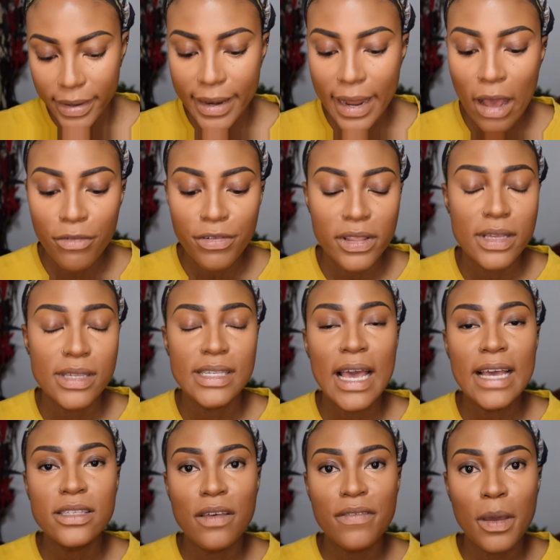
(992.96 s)
Now for the
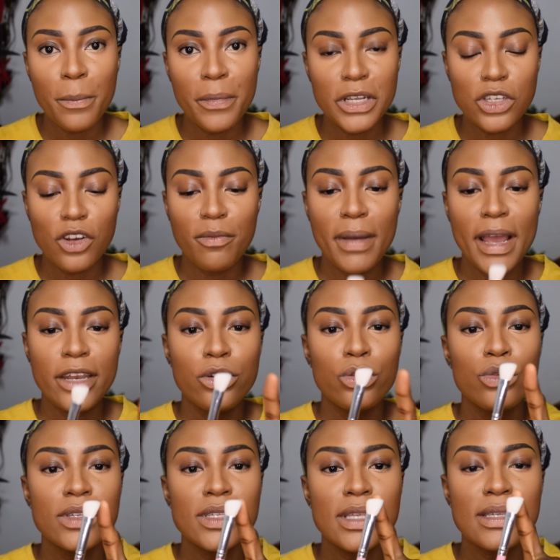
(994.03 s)
sides of the bridge of my
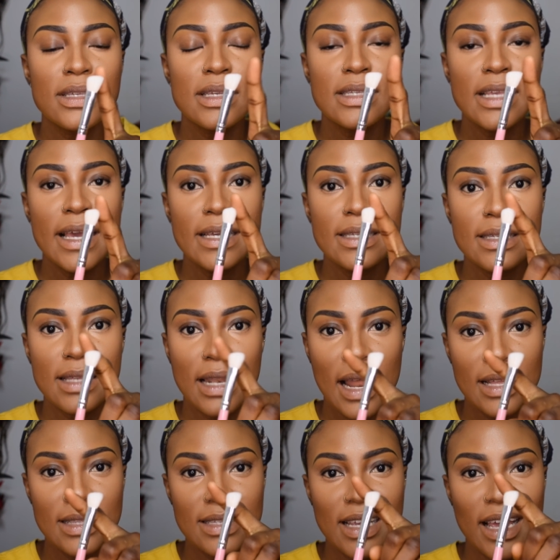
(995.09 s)
nose, this is a
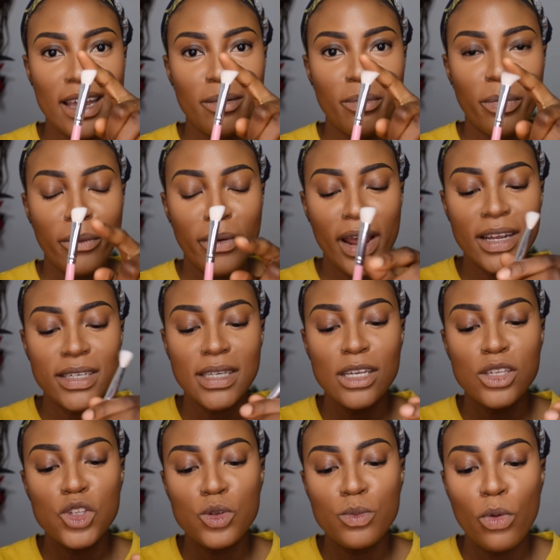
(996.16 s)
slanted brush,
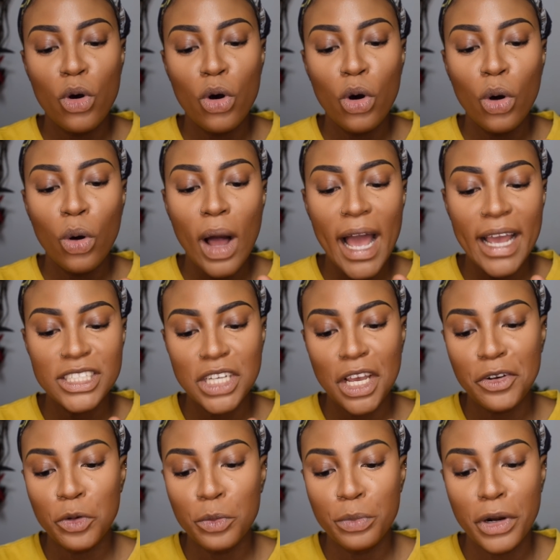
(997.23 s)
a small
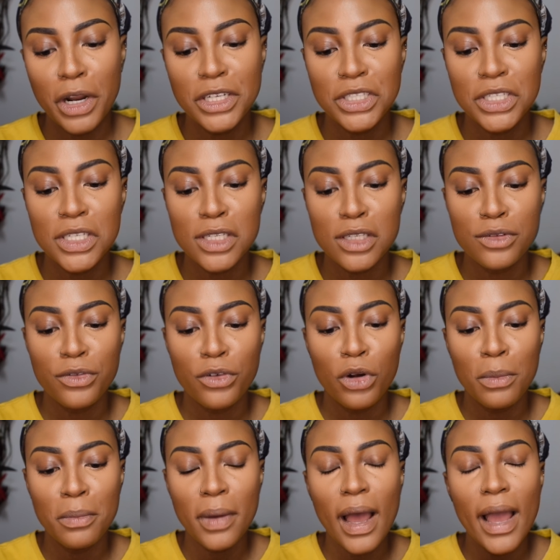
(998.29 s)
eyeshadow brush. This is
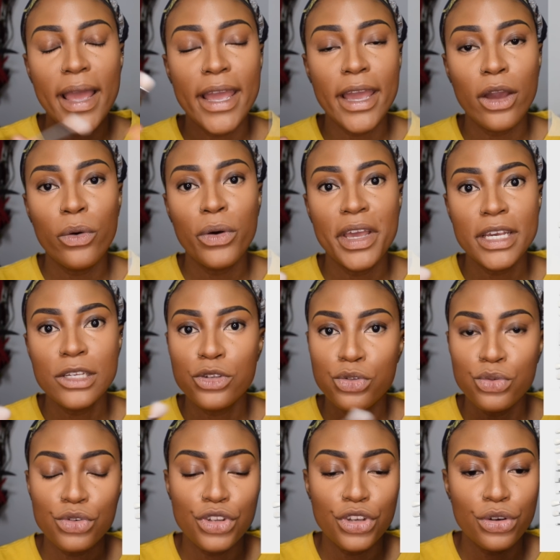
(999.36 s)
from AOA
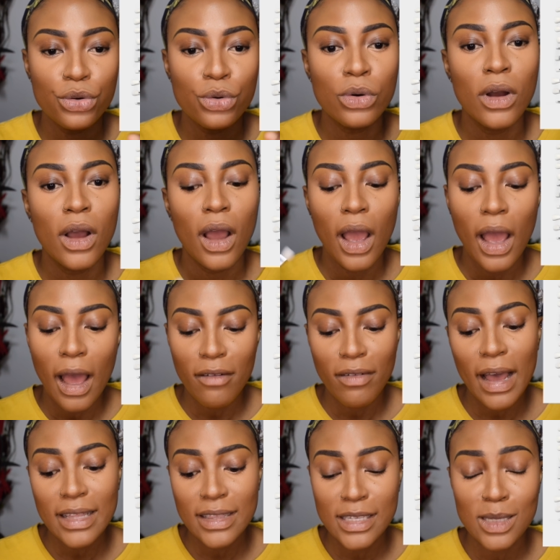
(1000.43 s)
Studio. I've
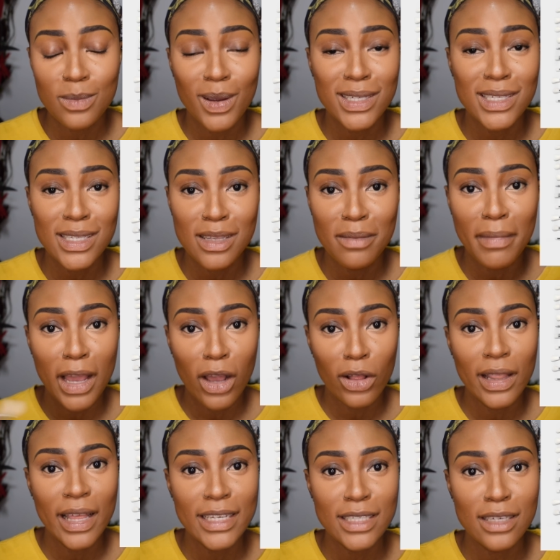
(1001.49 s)
had these brushes in my
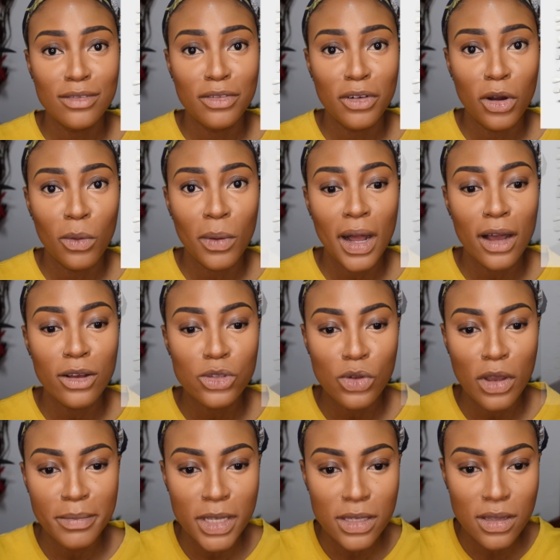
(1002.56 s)
collection for a while,
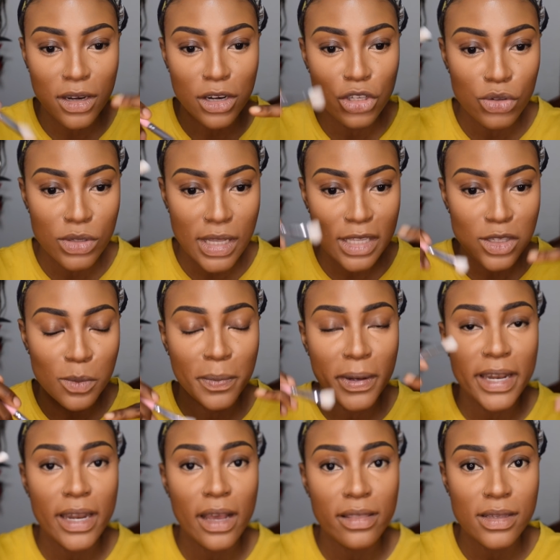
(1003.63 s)
so I'm just going to use that to
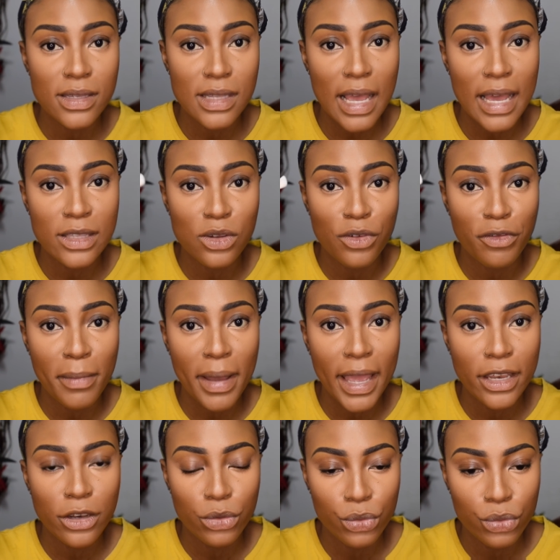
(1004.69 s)
blend out the sides of
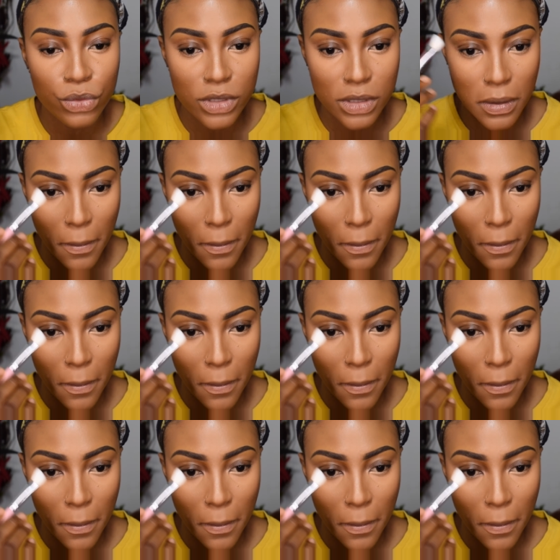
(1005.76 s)
my nose.